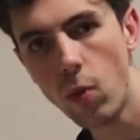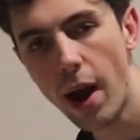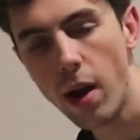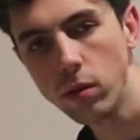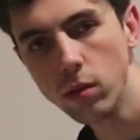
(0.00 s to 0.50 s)

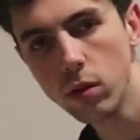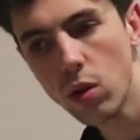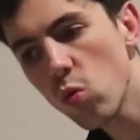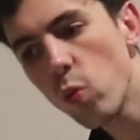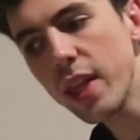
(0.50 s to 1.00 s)
Wow,
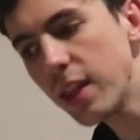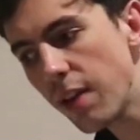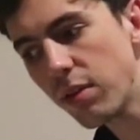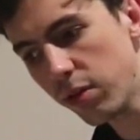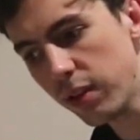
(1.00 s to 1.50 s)
we
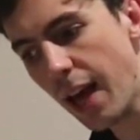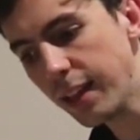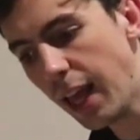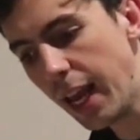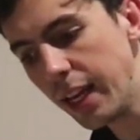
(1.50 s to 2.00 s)
love a
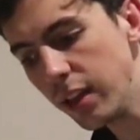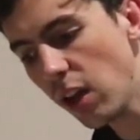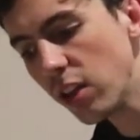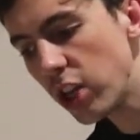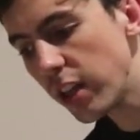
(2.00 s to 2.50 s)
flat lay.
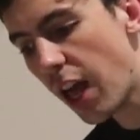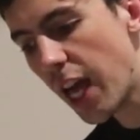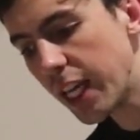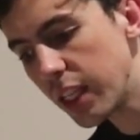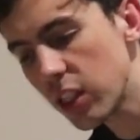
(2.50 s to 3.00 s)

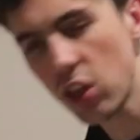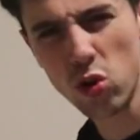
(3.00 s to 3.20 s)
Nigella is